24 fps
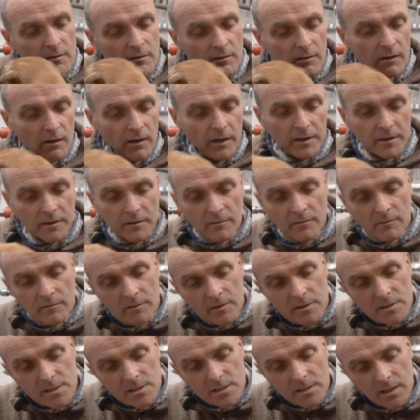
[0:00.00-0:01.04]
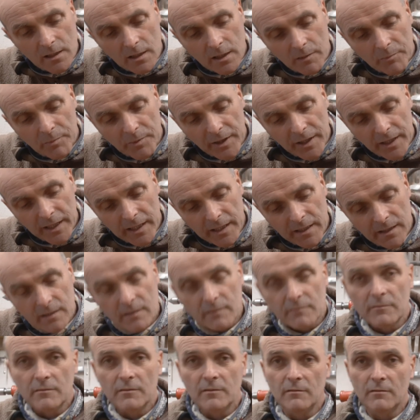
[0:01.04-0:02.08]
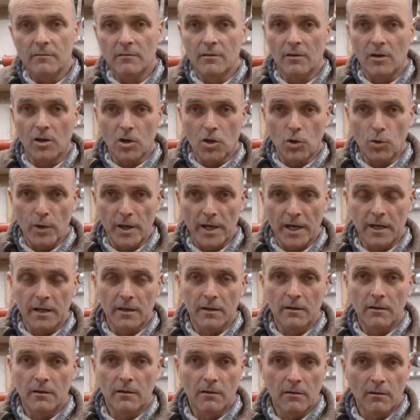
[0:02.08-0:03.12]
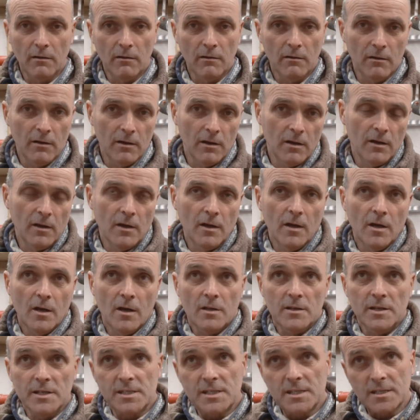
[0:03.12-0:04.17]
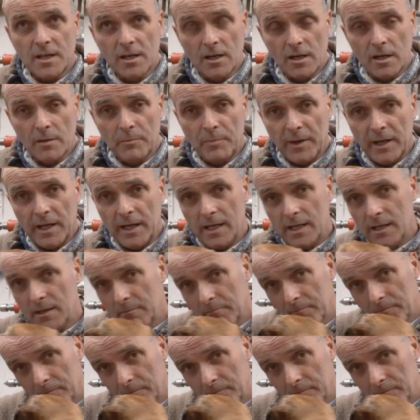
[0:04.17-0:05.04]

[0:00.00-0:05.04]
Alright, this is going to be a quick. This is going to be